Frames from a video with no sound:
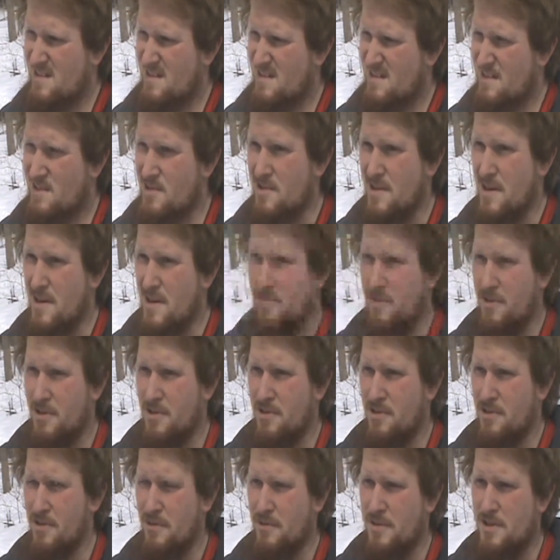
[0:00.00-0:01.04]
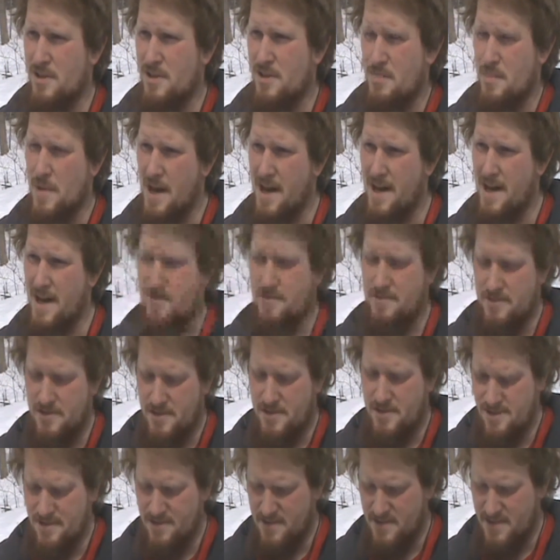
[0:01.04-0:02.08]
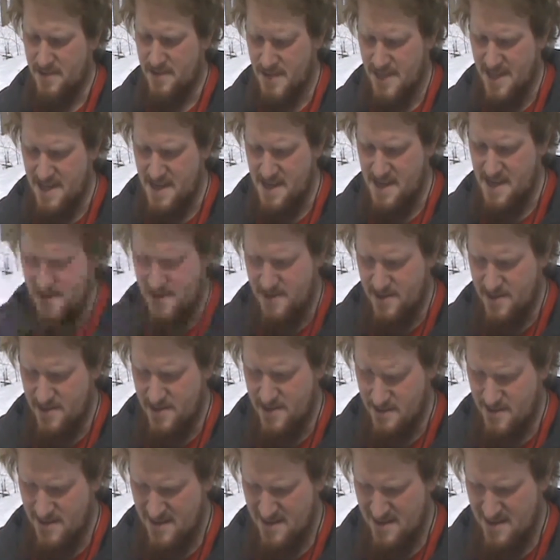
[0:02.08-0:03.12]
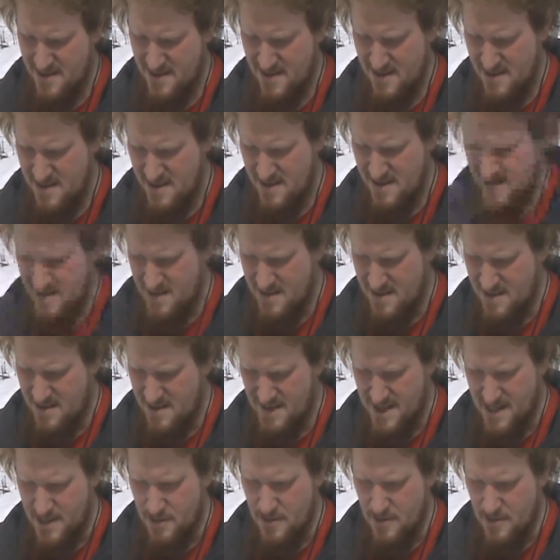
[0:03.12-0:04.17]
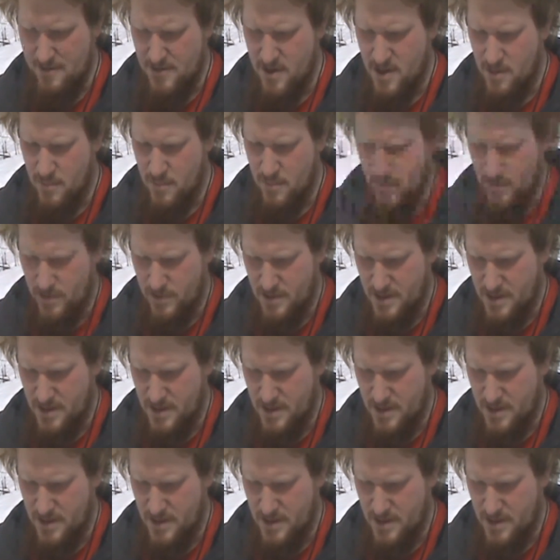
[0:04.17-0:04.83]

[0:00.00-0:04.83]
So that would include the spiles, the T's. I do have a couple